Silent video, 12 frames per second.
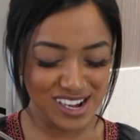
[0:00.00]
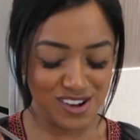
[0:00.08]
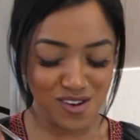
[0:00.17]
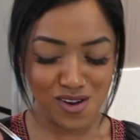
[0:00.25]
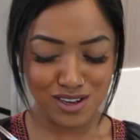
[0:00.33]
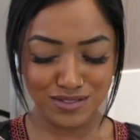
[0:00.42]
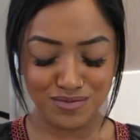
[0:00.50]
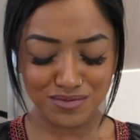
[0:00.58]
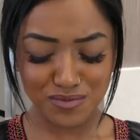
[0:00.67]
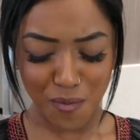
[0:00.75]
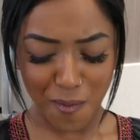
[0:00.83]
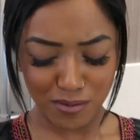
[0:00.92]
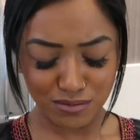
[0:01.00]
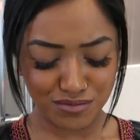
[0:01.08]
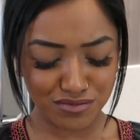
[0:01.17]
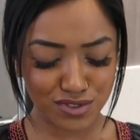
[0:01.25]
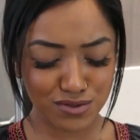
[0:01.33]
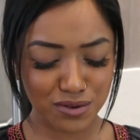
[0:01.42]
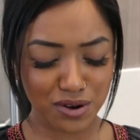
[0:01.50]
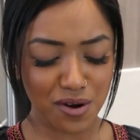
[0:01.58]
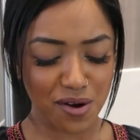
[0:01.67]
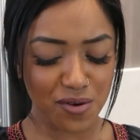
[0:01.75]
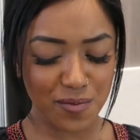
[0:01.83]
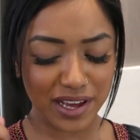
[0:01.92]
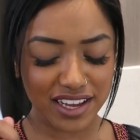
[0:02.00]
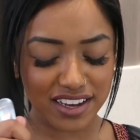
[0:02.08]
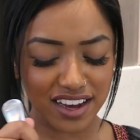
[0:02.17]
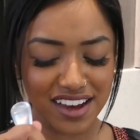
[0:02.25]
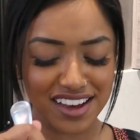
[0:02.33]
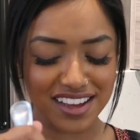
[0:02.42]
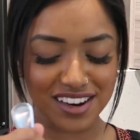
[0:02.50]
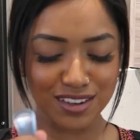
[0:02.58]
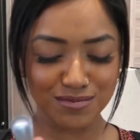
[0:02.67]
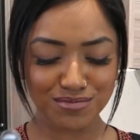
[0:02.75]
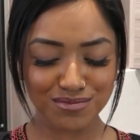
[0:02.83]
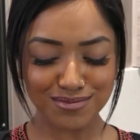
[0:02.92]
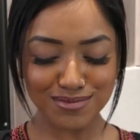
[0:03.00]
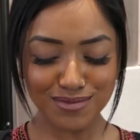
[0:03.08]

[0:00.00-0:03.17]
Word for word: It is good. oh my god.